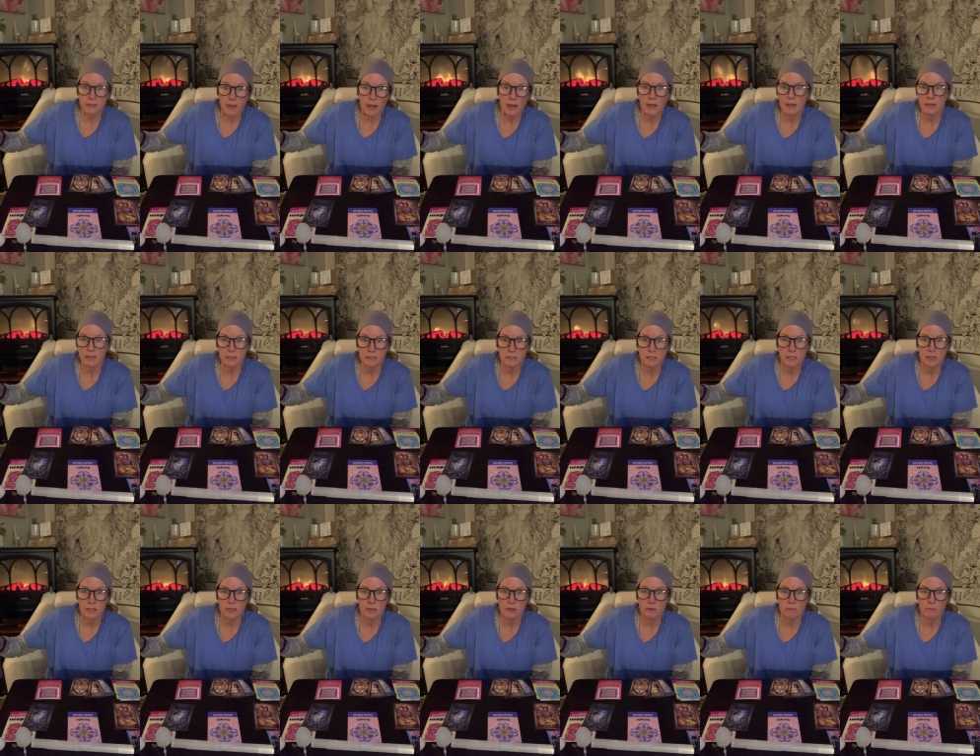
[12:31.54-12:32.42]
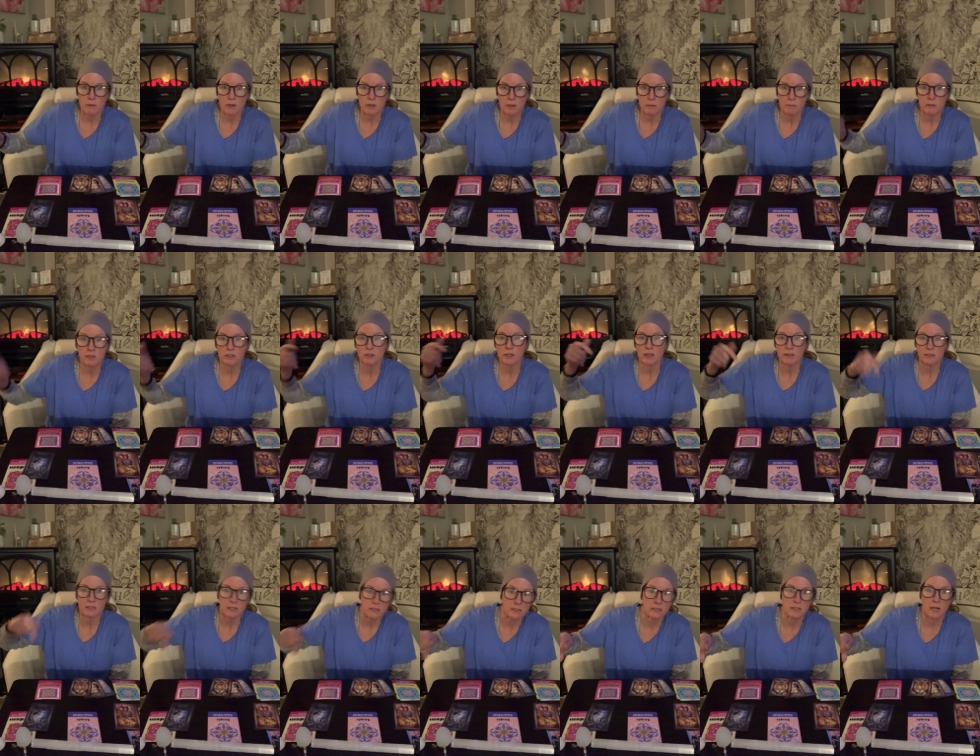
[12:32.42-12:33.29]
die and take your money, but you have
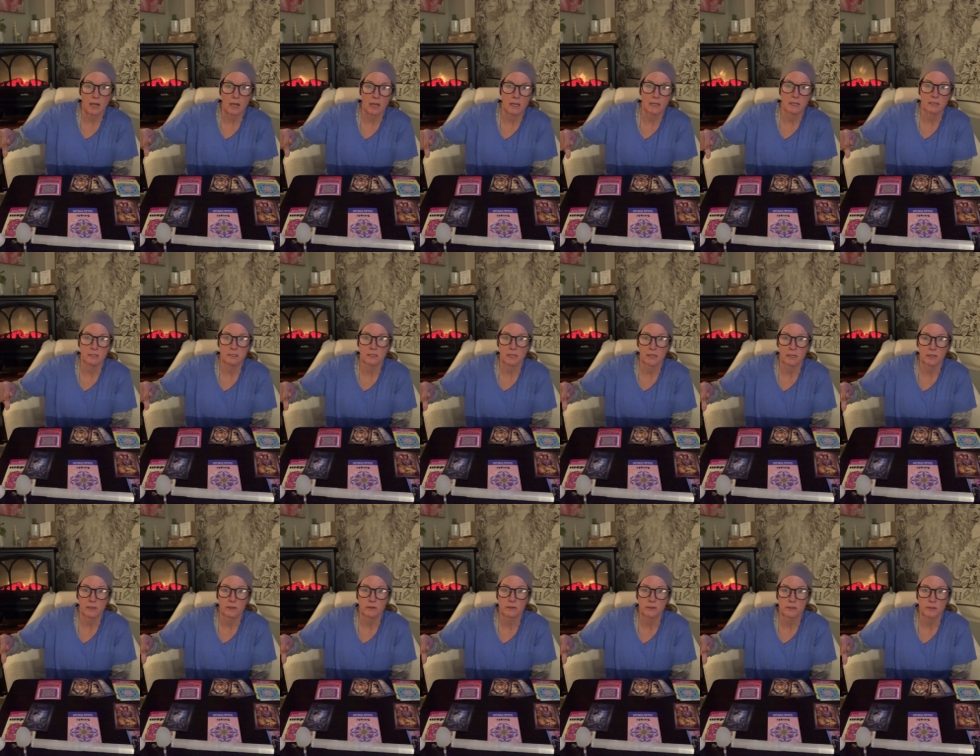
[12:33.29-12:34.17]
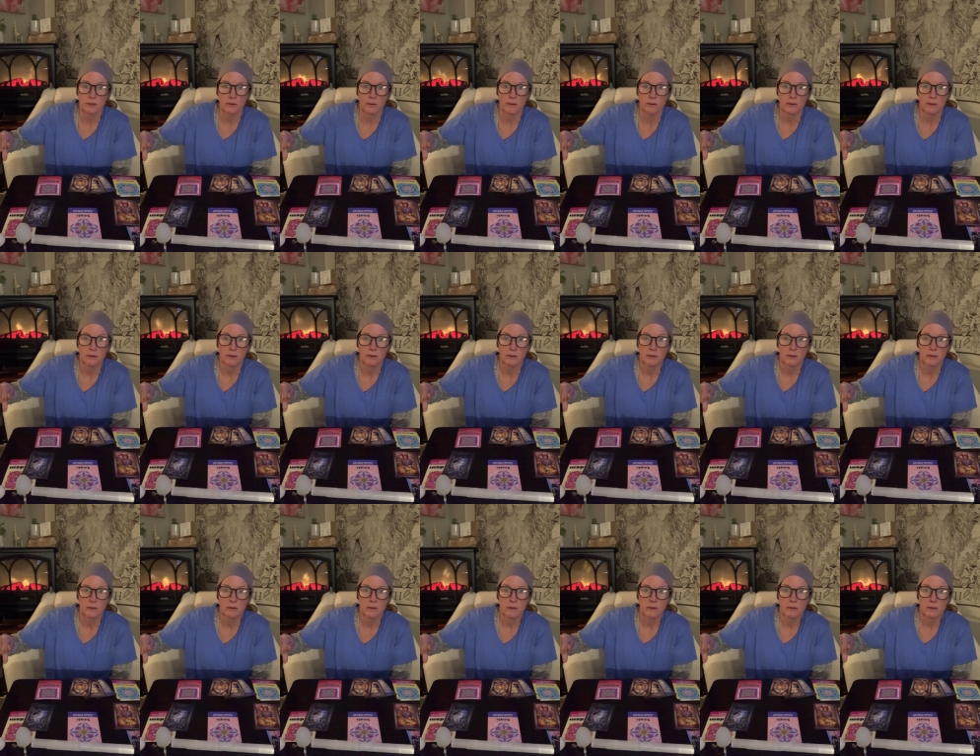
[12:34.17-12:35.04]
to die and take your soul.
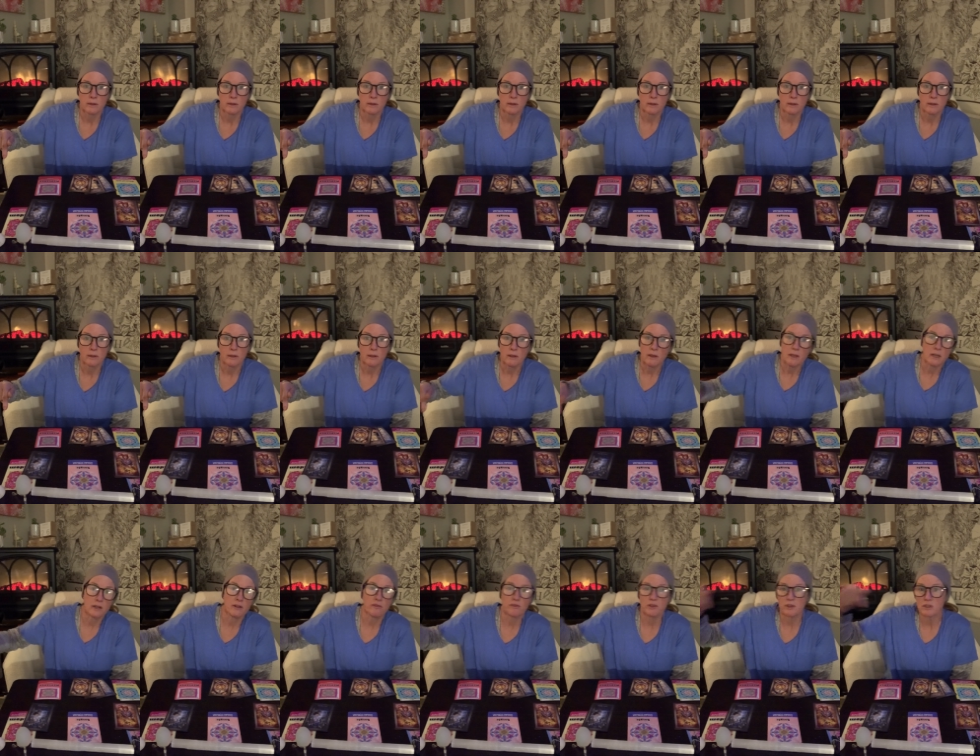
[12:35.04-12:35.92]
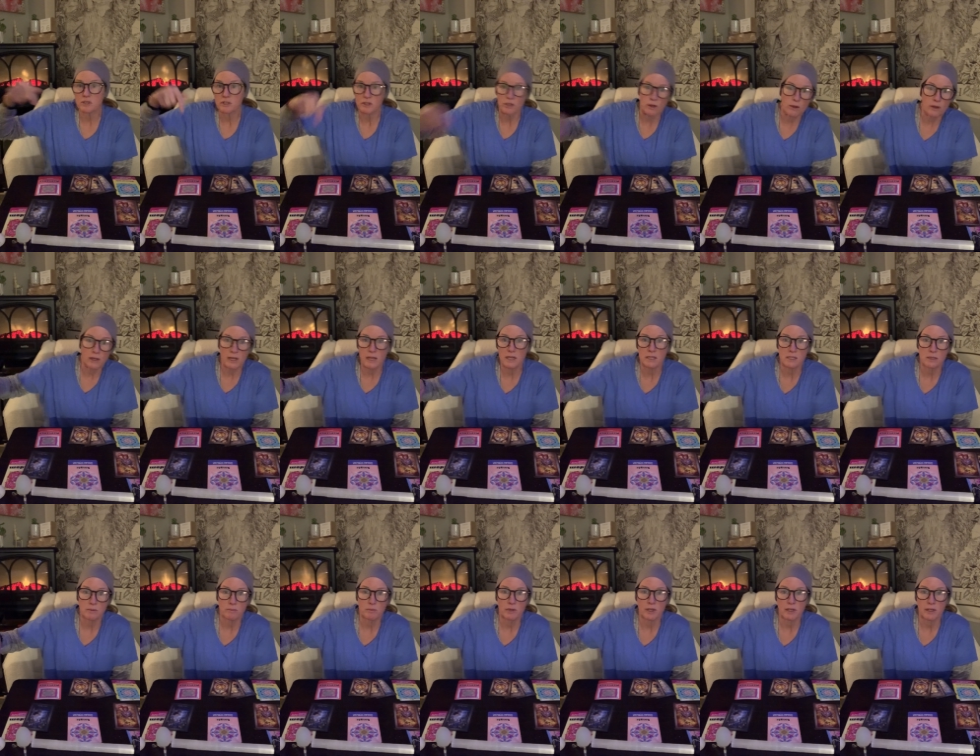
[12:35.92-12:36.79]
And if your soul
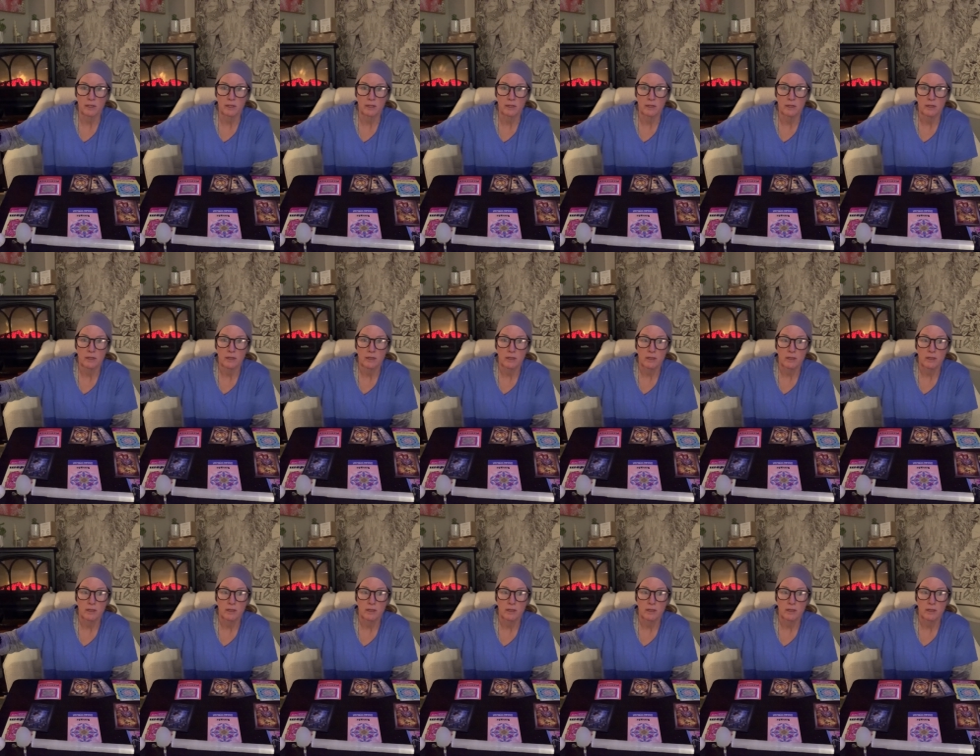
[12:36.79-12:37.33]
hasn't been